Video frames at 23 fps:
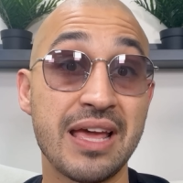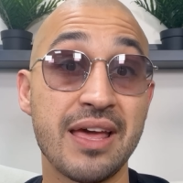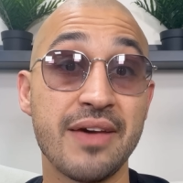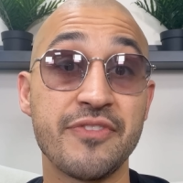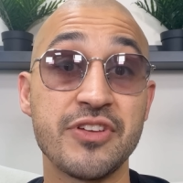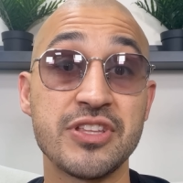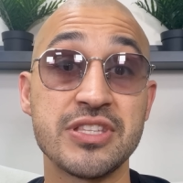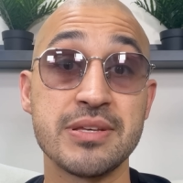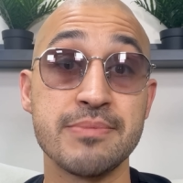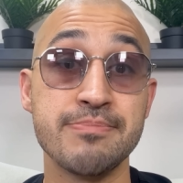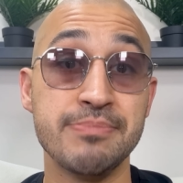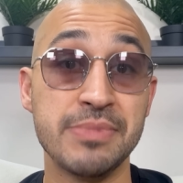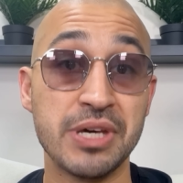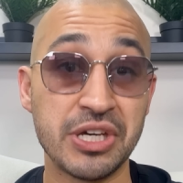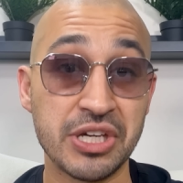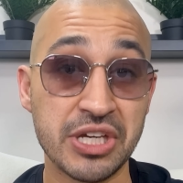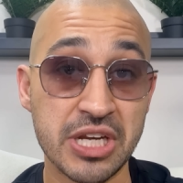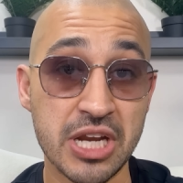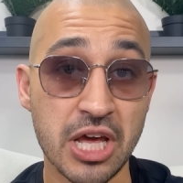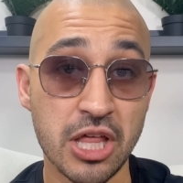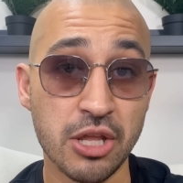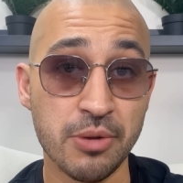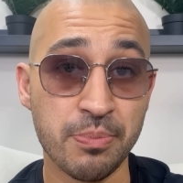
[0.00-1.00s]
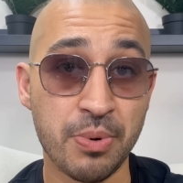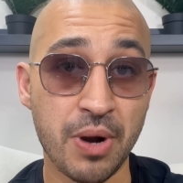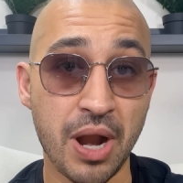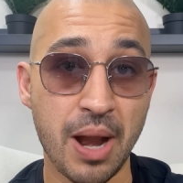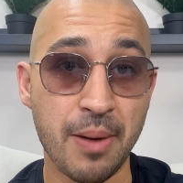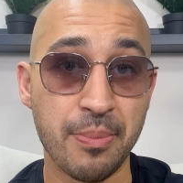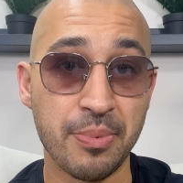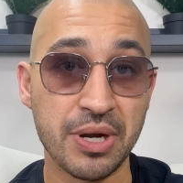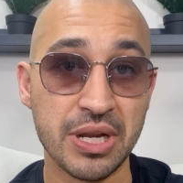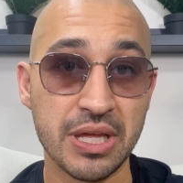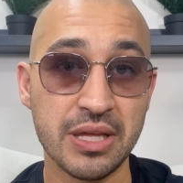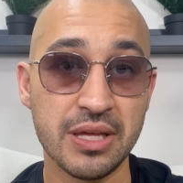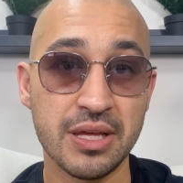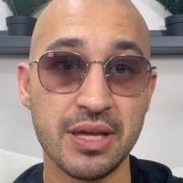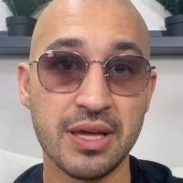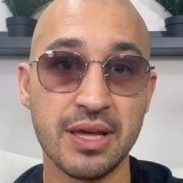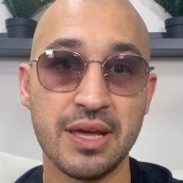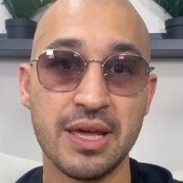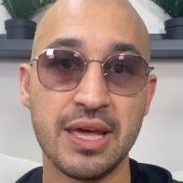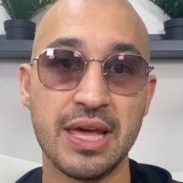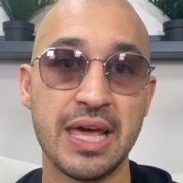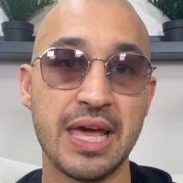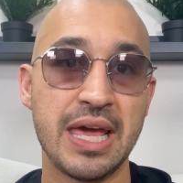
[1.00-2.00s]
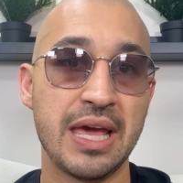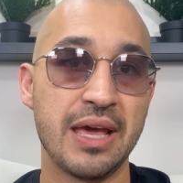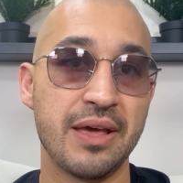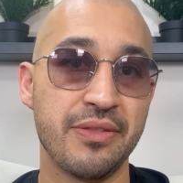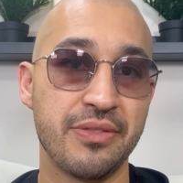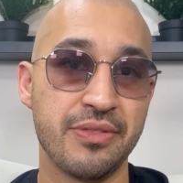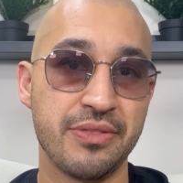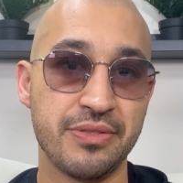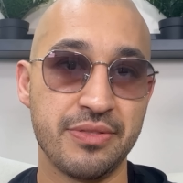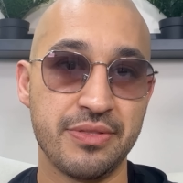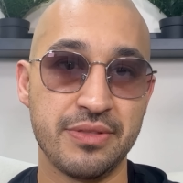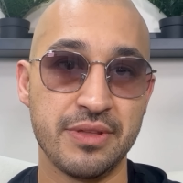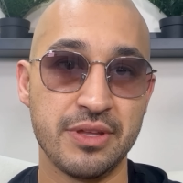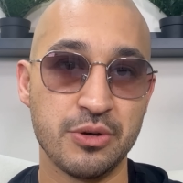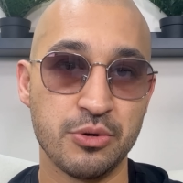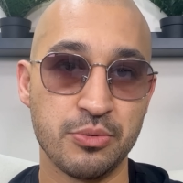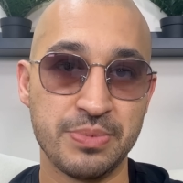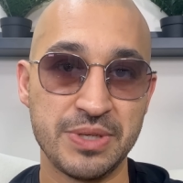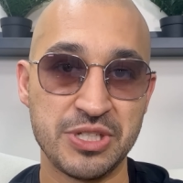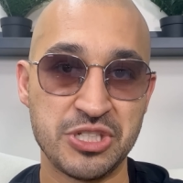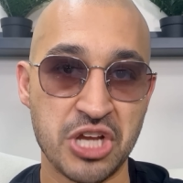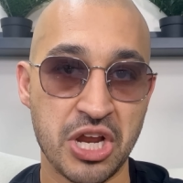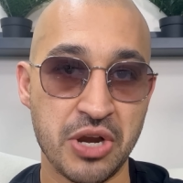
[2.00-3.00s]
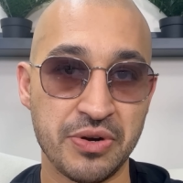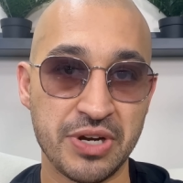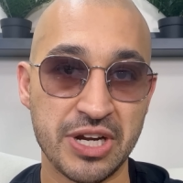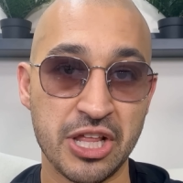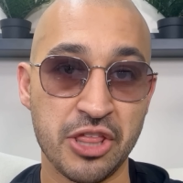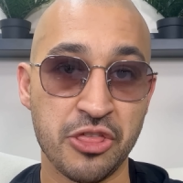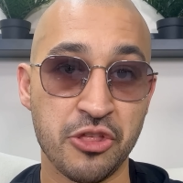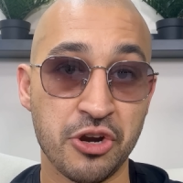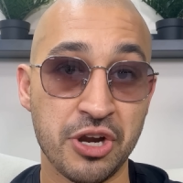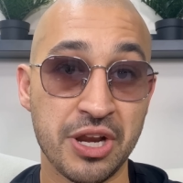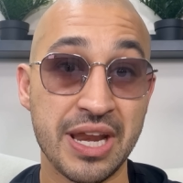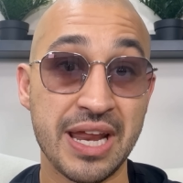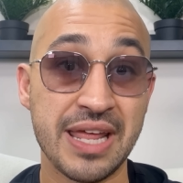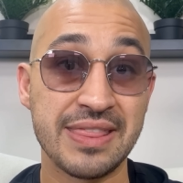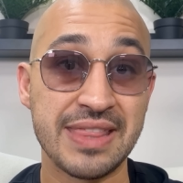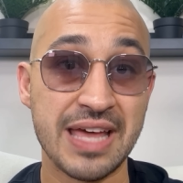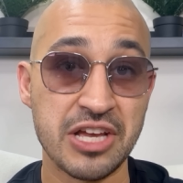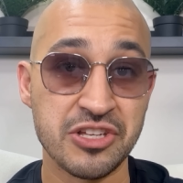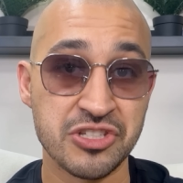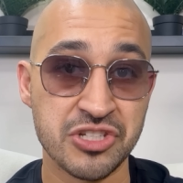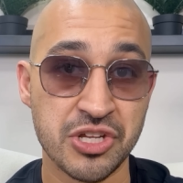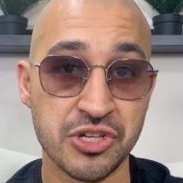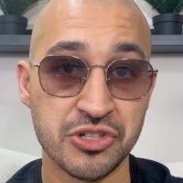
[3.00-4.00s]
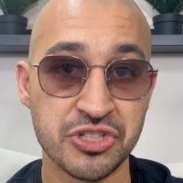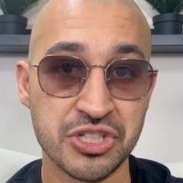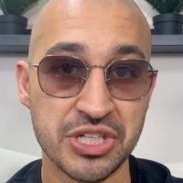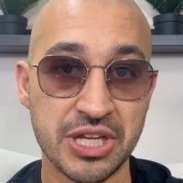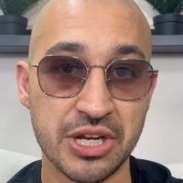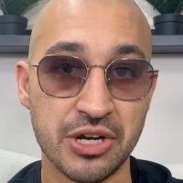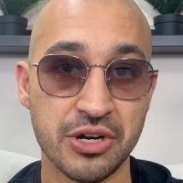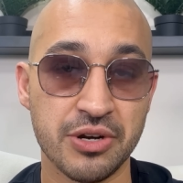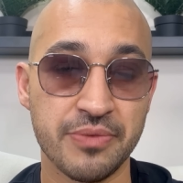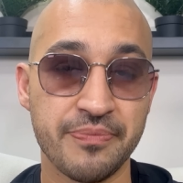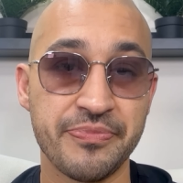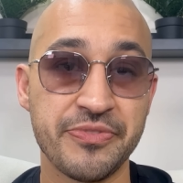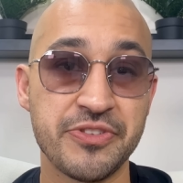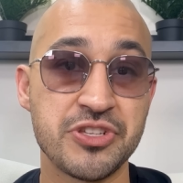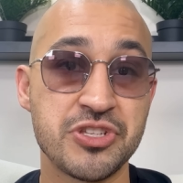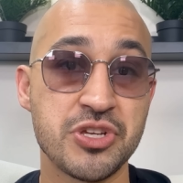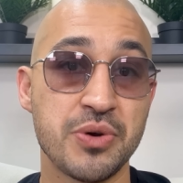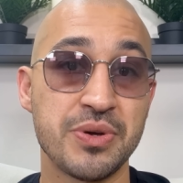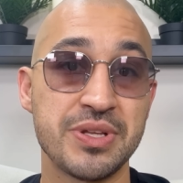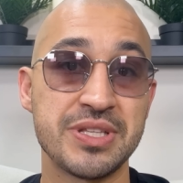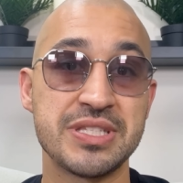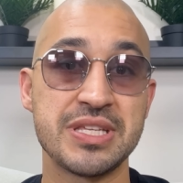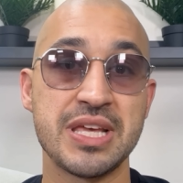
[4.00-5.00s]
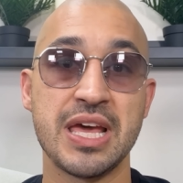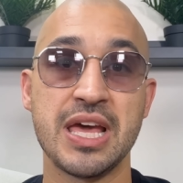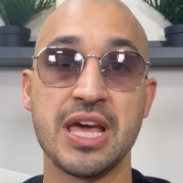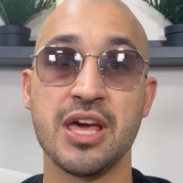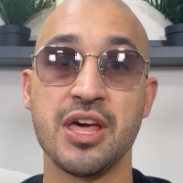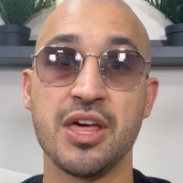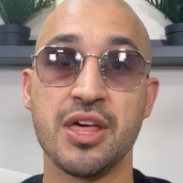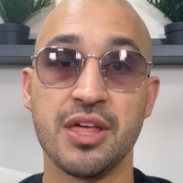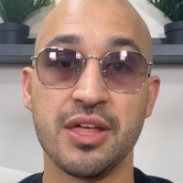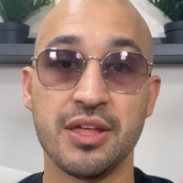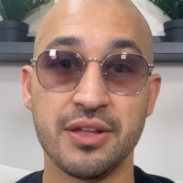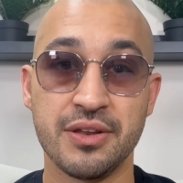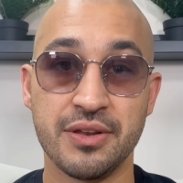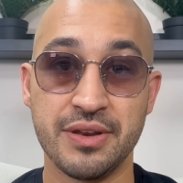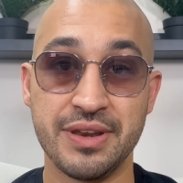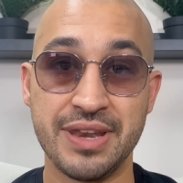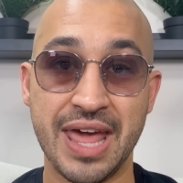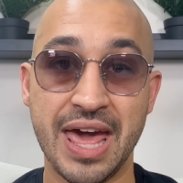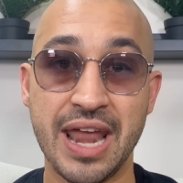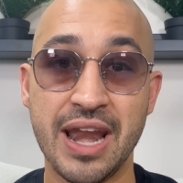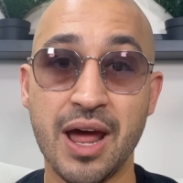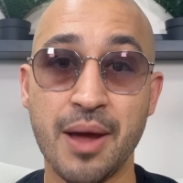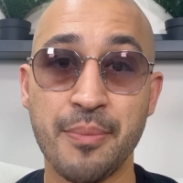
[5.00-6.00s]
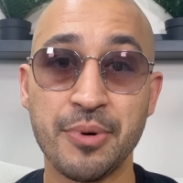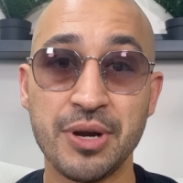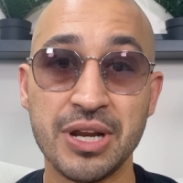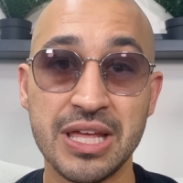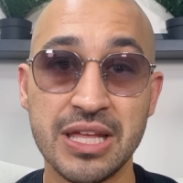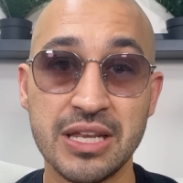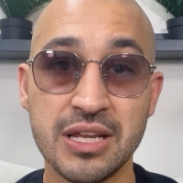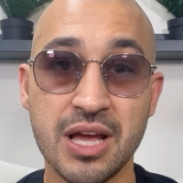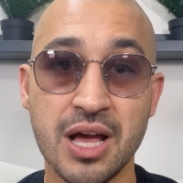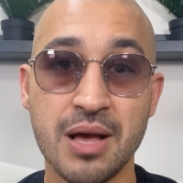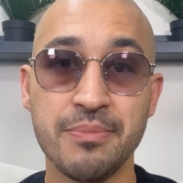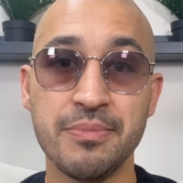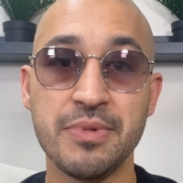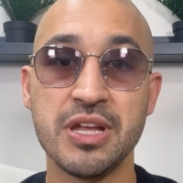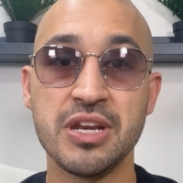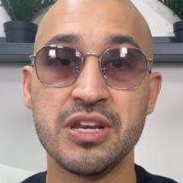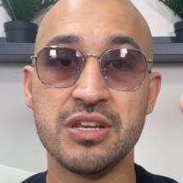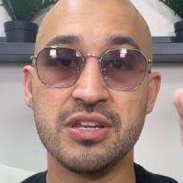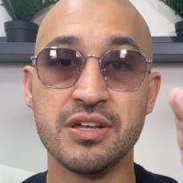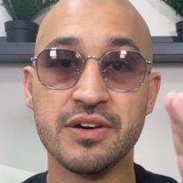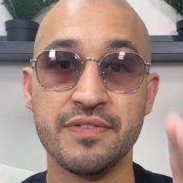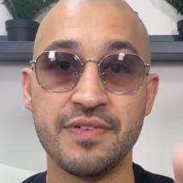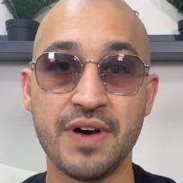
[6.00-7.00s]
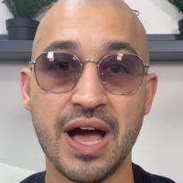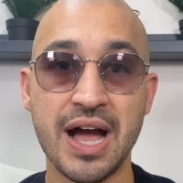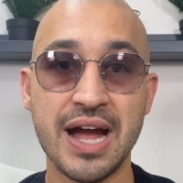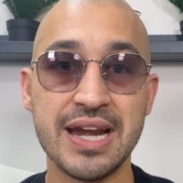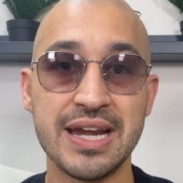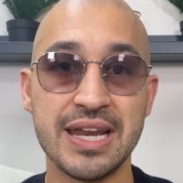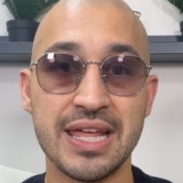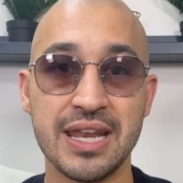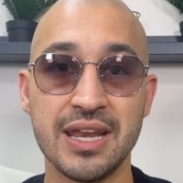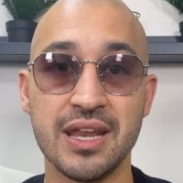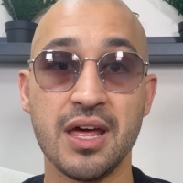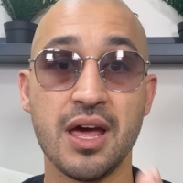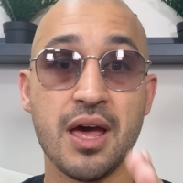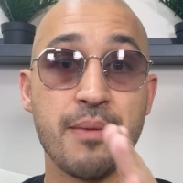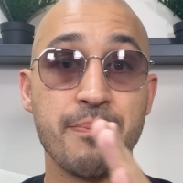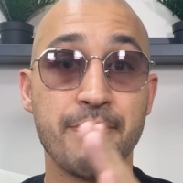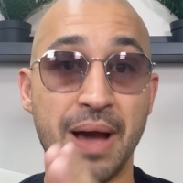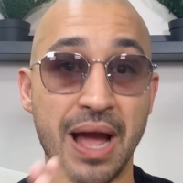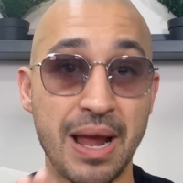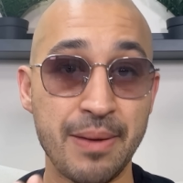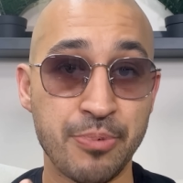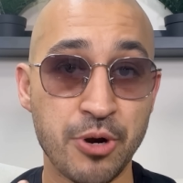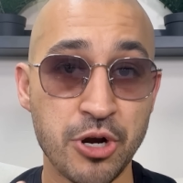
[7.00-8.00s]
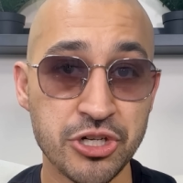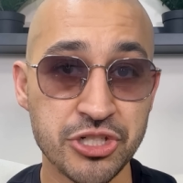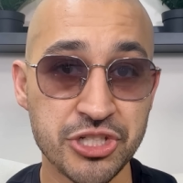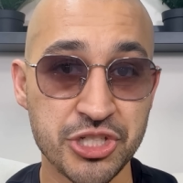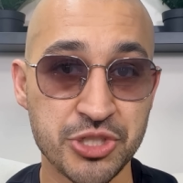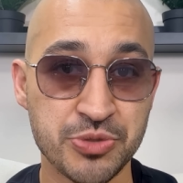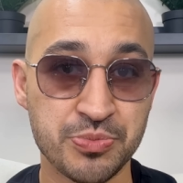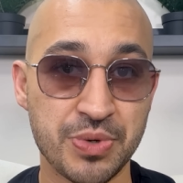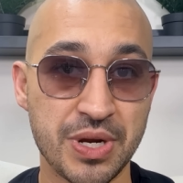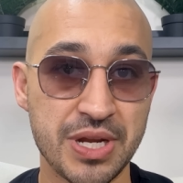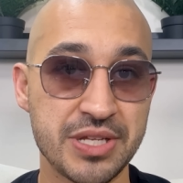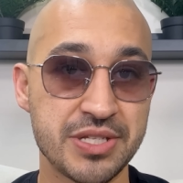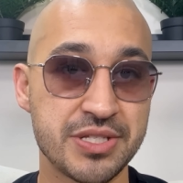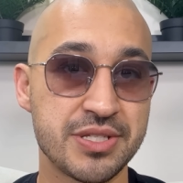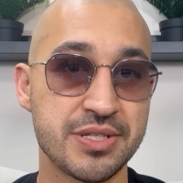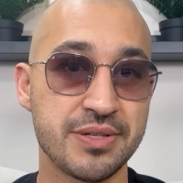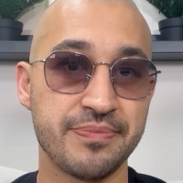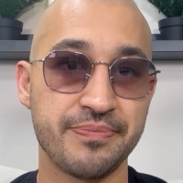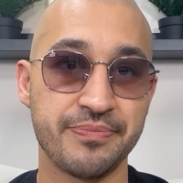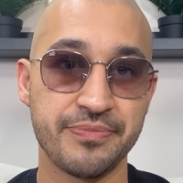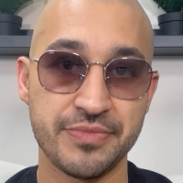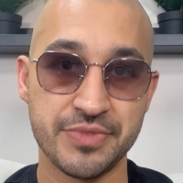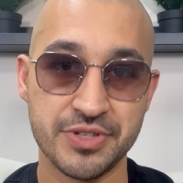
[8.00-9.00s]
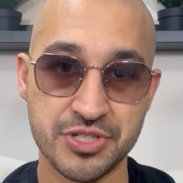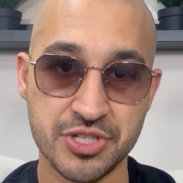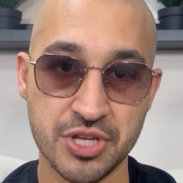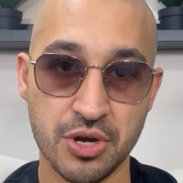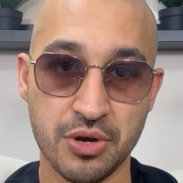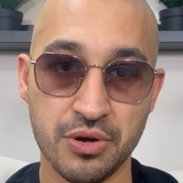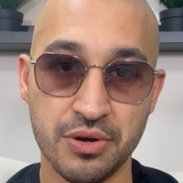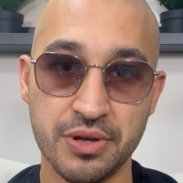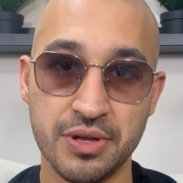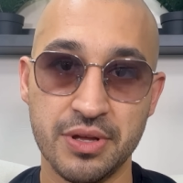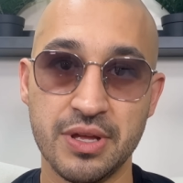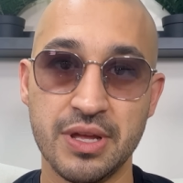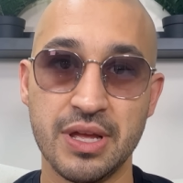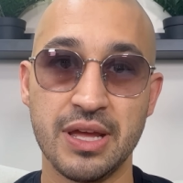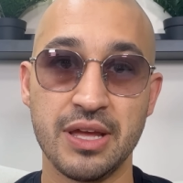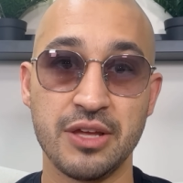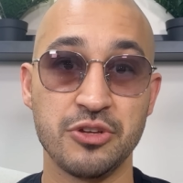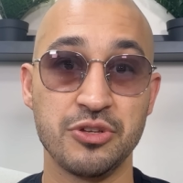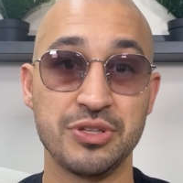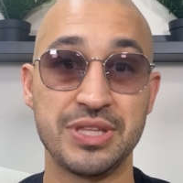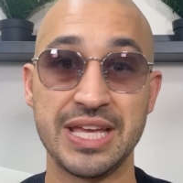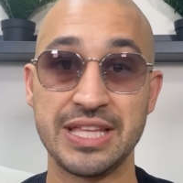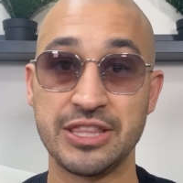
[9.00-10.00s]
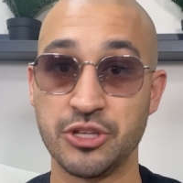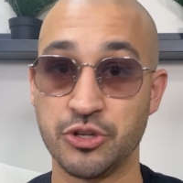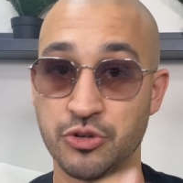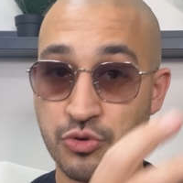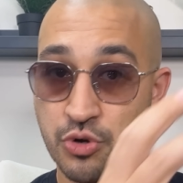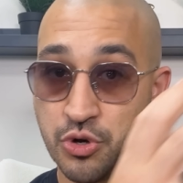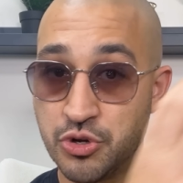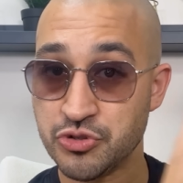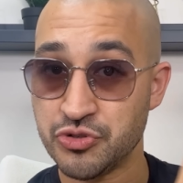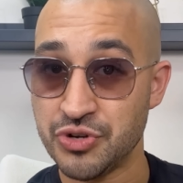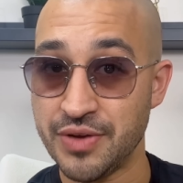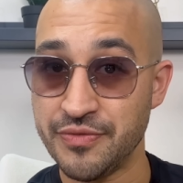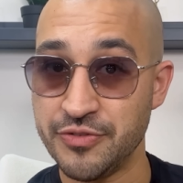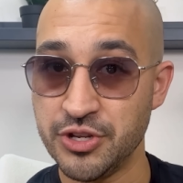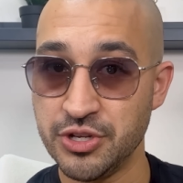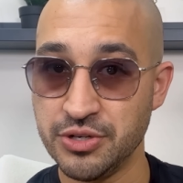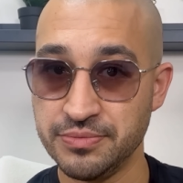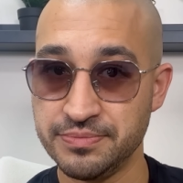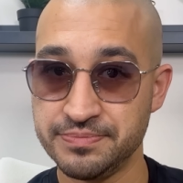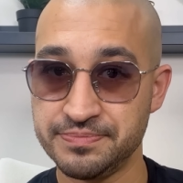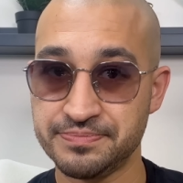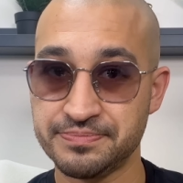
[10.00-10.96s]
if it's a million dollar property, you'll be generating $39,000 a year. So it's net operating income divided by purchase price. So you take the gross revenue